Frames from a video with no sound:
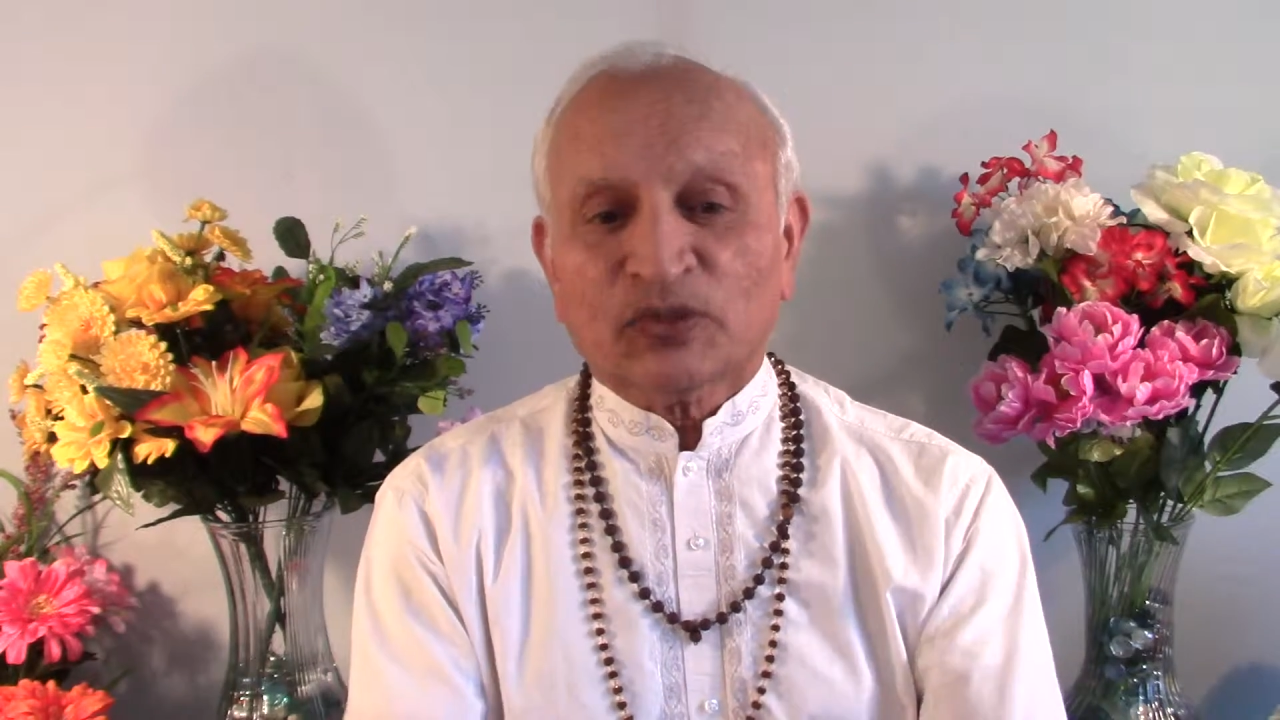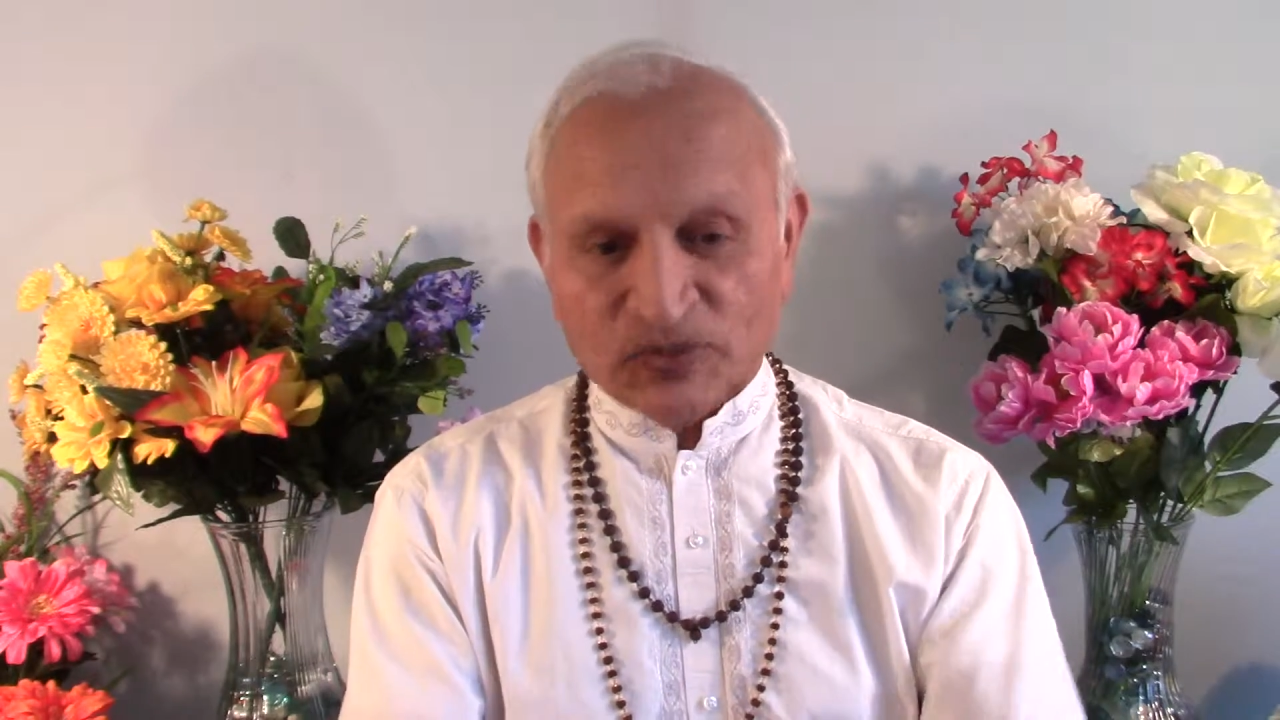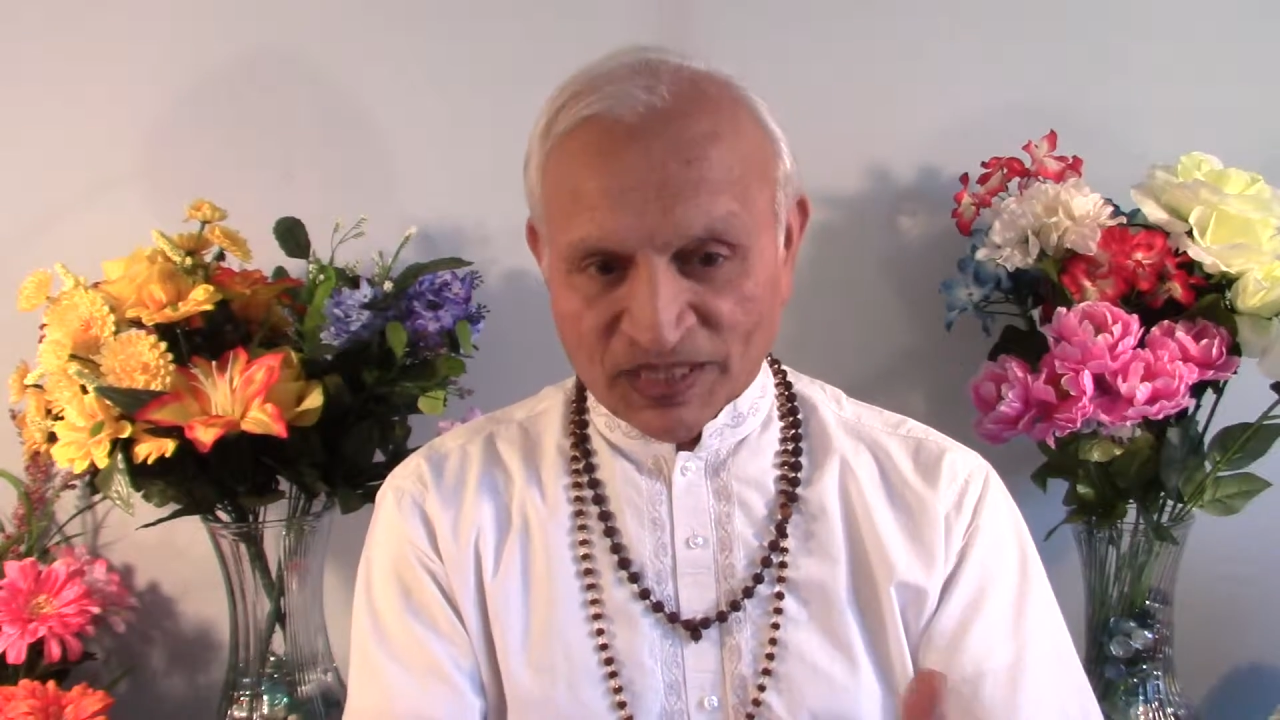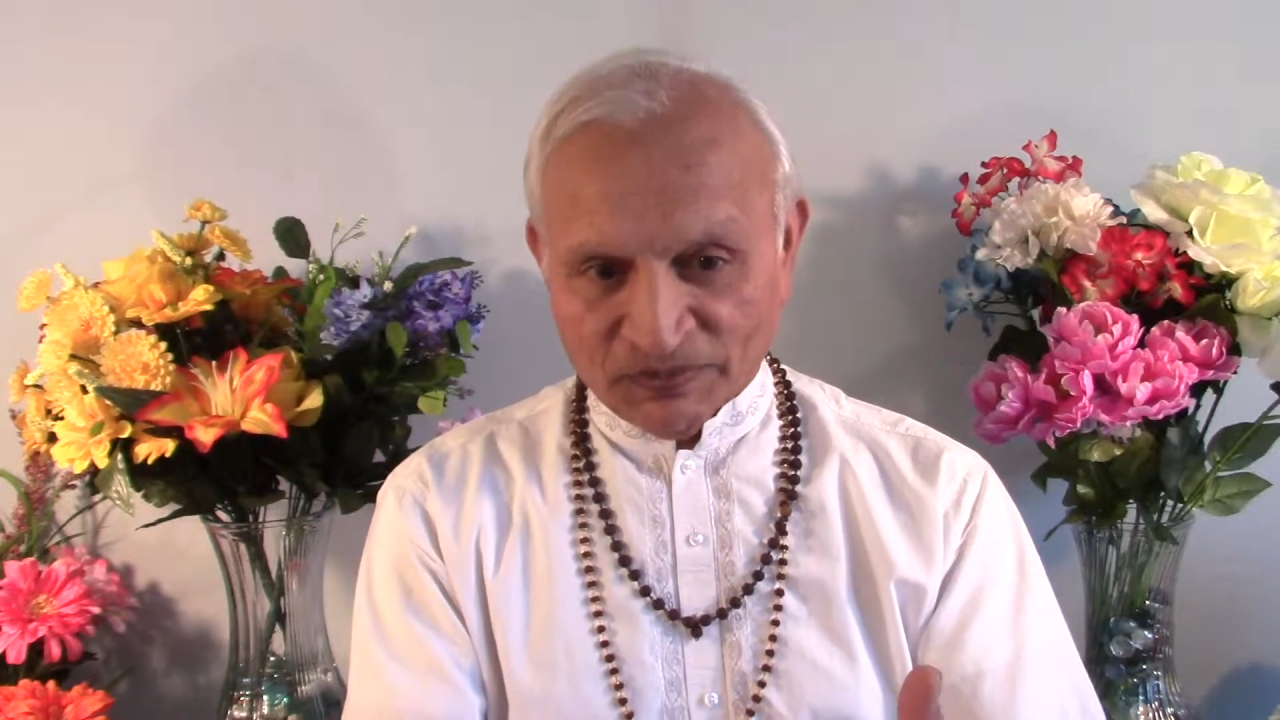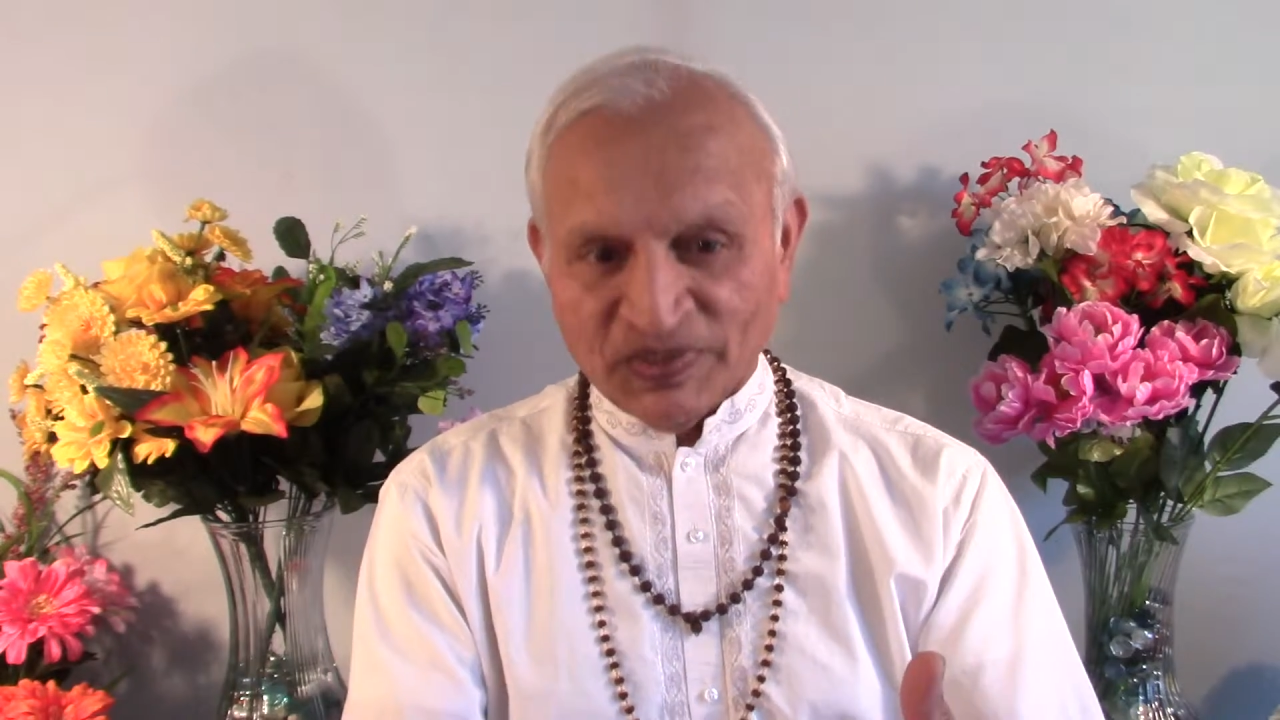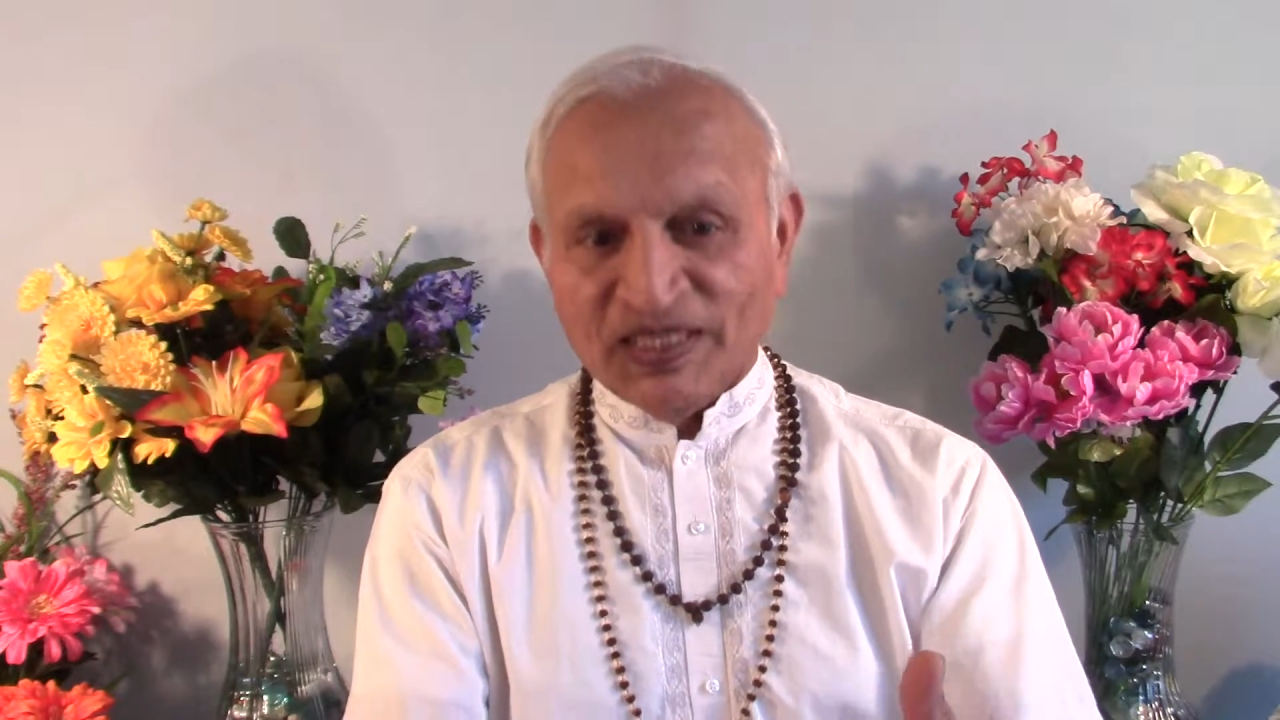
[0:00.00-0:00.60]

to them